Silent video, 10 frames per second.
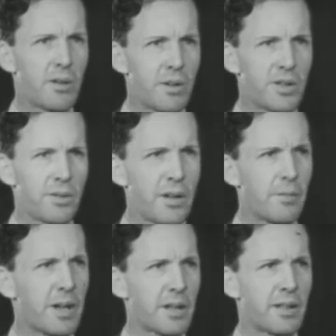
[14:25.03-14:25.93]
which one of
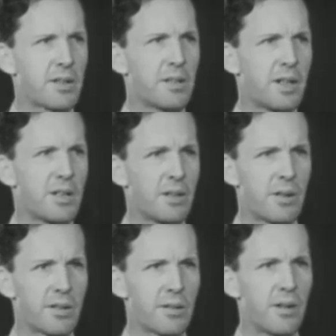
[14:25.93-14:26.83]
my
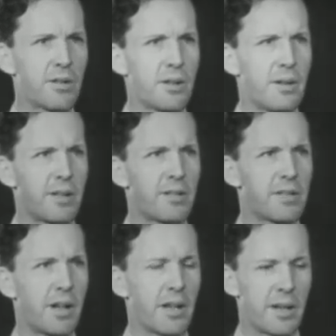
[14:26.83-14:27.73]
constituents wrote to his
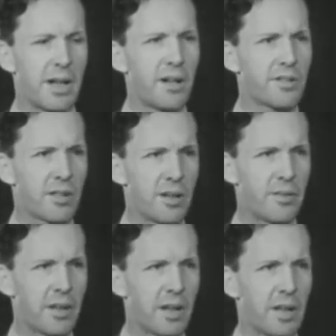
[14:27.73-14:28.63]
son, now
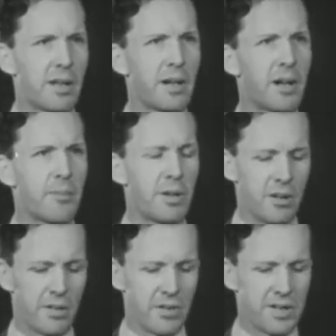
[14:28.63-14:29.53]
serving in the Army
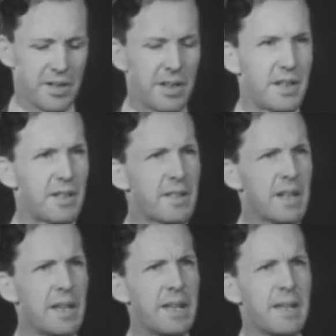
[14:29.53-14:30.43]
overseas,
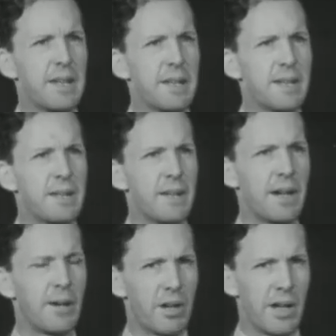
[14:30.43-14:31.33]
and
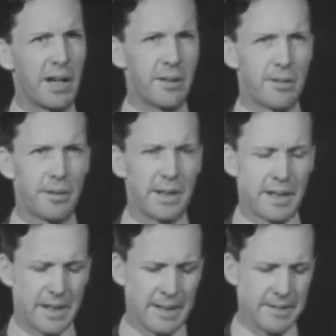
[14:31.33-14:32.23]
I would like to read
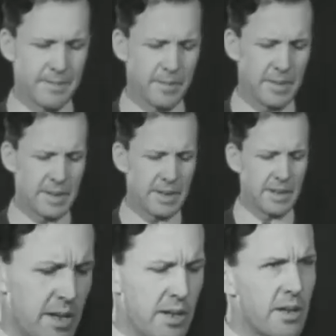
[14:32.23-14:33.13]

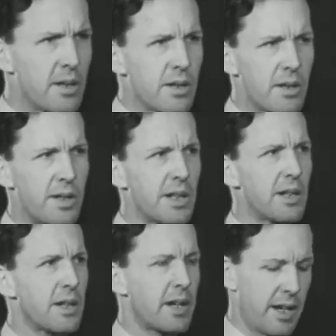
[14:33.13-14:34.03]
it. Dear
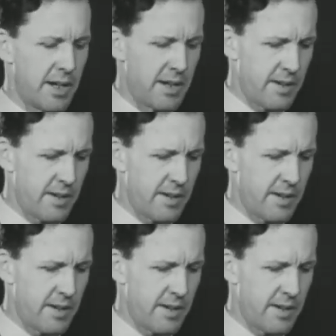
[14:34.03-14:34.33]
Ken,